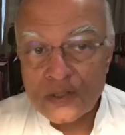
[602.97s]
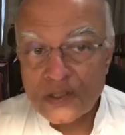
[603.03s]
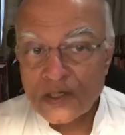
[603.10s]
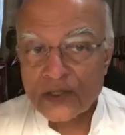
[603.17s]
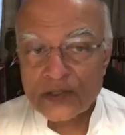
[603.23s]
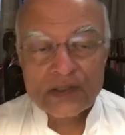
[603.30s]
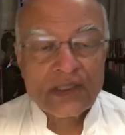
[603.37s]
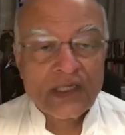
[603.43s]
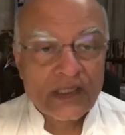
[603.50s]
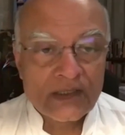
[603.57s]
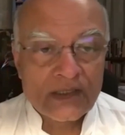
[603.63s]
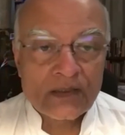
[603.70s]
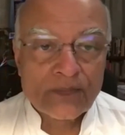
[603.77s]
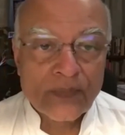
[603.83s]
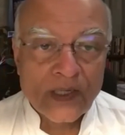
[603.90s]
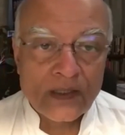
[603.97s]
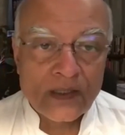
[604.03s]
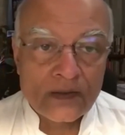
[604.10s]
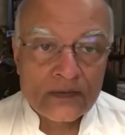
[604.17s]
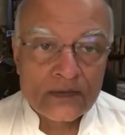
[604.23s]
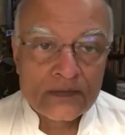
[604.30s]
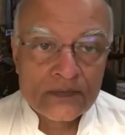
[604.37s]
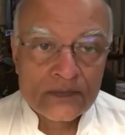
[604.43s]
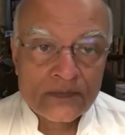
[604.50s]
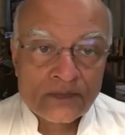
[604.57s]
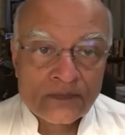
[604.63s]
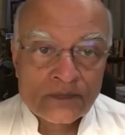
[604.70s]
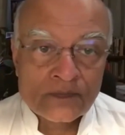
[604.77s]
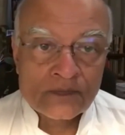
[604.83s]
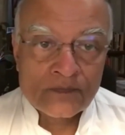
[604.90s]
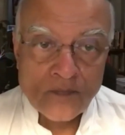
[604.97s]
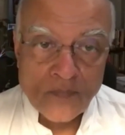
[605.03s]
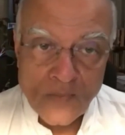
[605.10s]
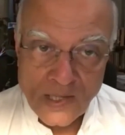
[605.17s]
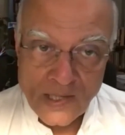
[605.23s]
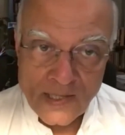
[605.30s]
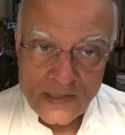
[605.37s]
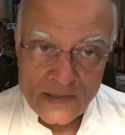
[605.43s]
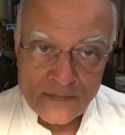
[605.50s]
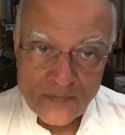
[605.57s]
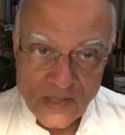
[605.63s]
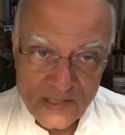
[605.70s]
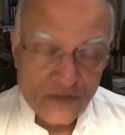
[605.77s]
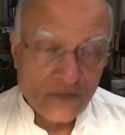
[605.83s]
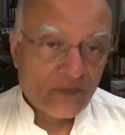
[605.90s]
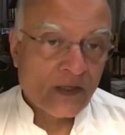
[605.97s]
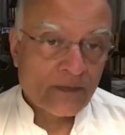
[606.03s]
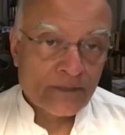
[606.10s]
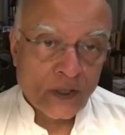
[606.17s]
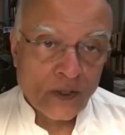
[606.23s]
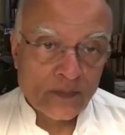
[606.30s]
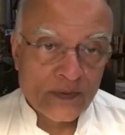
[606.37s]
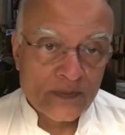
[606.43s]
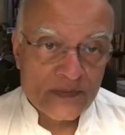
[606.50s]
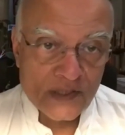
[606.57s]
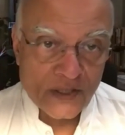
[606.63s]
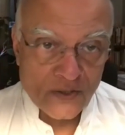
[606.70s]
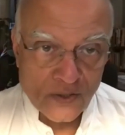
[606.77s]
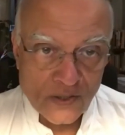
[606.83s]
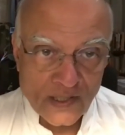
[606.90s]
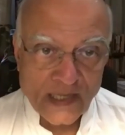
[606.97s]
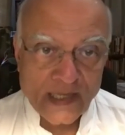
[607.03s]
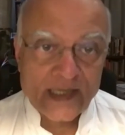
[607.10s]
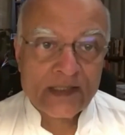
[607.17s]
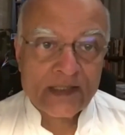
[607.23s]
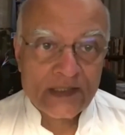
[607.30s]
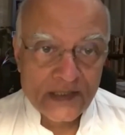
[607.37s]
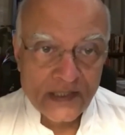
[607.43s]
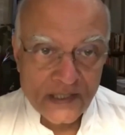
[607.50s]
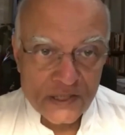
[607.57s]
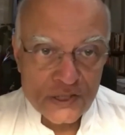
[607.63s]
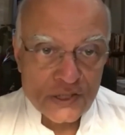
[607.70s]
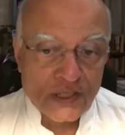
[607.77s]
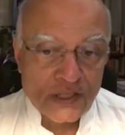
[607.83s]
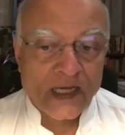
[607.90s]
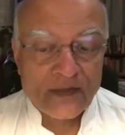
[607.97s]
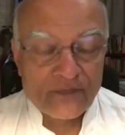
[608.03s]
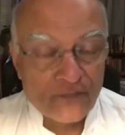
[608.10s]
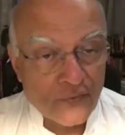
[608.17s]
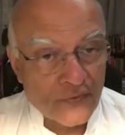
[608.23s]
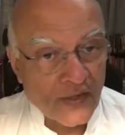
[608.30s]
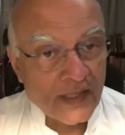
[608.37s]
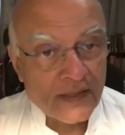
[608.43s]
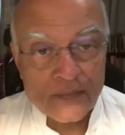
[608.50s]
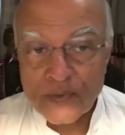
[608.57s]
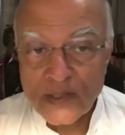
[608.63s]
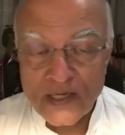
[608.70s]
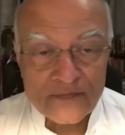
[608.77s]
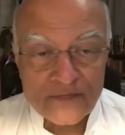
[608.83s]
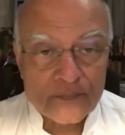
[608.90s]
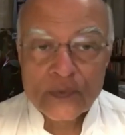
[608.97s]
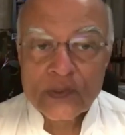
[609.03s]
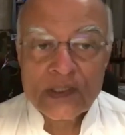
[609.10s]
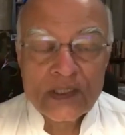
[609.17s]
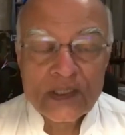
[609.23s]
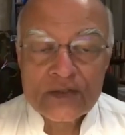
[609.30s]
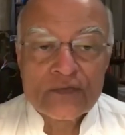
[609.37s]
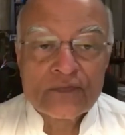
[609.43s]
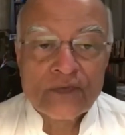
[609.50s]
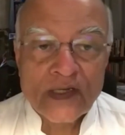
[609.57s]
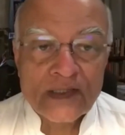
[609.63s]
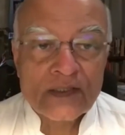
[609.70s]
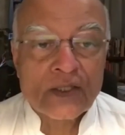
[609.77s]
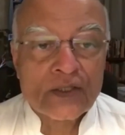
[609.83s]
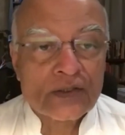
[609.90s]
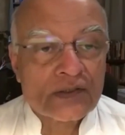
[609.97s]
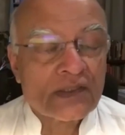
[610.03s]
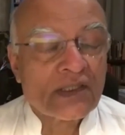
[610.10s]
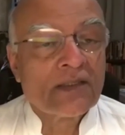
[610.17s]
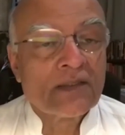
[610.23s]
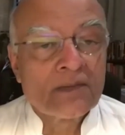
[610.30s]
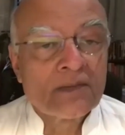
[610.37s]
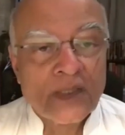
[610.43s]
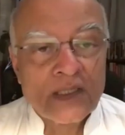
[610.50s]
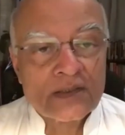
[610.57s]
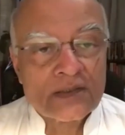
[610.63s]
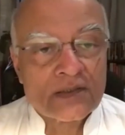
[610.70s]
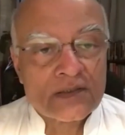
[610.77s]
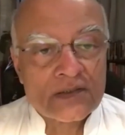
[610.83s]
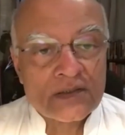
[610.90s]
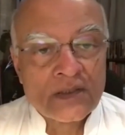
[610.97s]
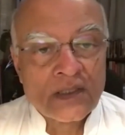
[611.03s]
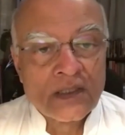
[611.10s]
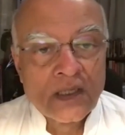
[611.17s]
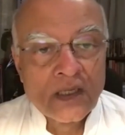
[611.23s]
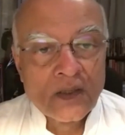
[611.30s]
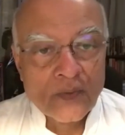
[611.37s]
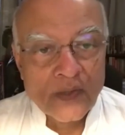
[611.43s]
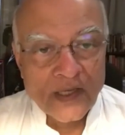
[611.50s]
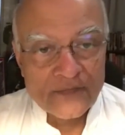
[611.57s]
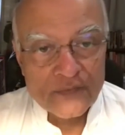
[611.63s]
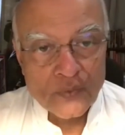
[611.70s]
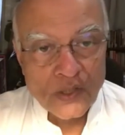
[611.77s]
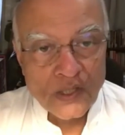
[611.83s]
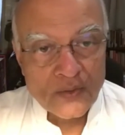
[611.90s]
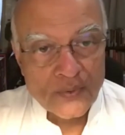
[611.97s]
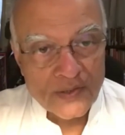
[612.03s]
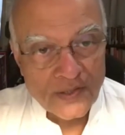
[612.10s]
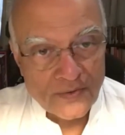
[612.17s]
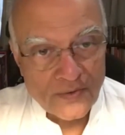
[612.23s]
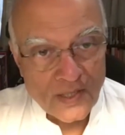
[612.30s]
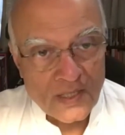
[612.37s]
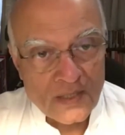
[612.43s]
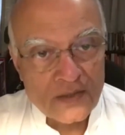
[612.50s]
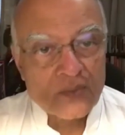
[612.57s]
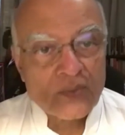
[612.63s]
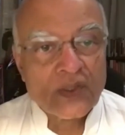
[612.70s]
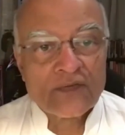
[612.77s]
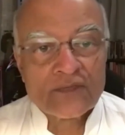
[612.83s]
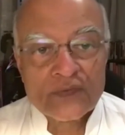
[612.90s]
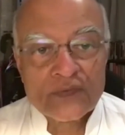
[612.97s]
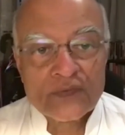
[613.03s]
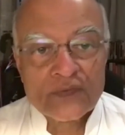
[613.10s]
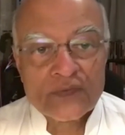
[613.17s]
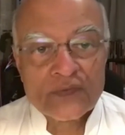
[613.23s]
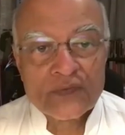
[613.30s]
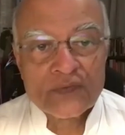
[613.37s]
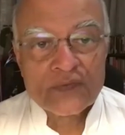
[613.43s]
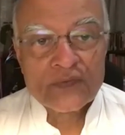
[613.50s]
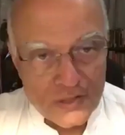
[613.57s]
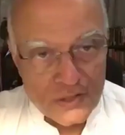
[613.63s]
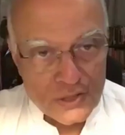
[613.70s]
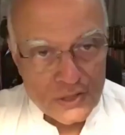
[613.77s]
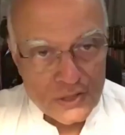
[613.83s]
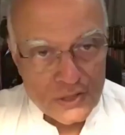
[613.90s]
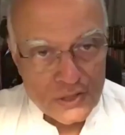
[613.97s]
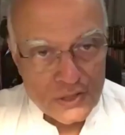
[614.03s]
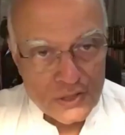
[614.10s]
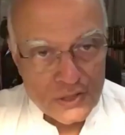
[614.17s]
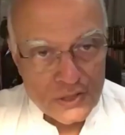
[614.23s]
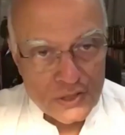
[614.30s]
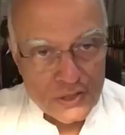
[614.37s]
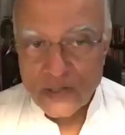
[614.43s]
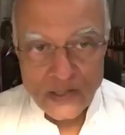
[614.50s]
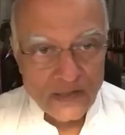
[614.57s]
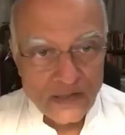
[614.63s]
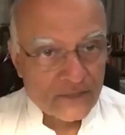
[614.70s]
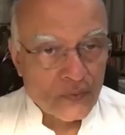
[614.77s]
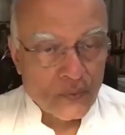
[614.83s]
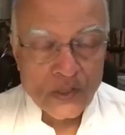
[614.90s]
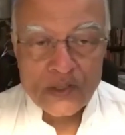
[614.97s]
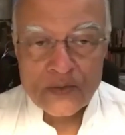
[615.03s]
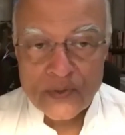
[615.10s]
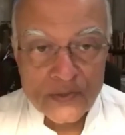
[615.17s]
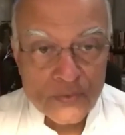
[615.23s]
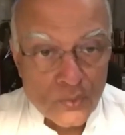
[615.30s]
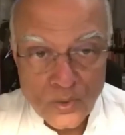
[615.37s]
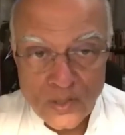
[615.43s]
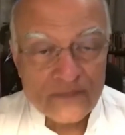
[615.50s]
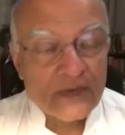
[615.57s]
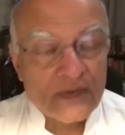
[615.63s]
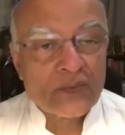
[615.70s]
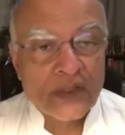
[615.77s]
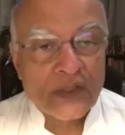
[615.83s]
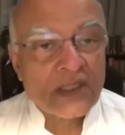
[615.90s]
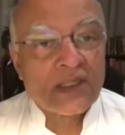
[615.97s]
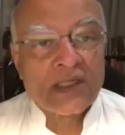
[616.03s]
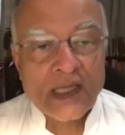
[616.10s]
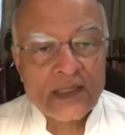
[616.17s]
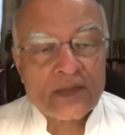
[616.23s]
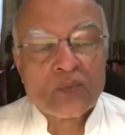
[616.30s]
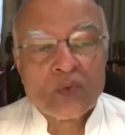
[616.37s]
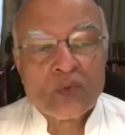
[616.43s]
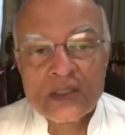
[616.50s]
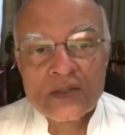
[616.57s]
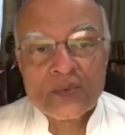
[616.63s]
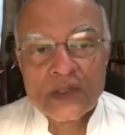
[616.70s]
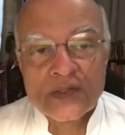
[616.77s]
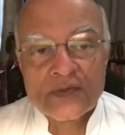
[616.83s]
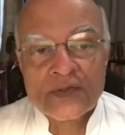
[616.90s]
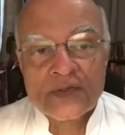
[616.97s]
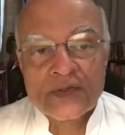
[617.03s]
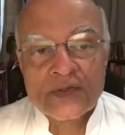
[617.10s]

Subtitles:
a continental power. And many of our problems are on land in Asia. And for that, we need to find continental partners. We have to work with Iran, we have to work with Russia, we have to work with whoever we can work with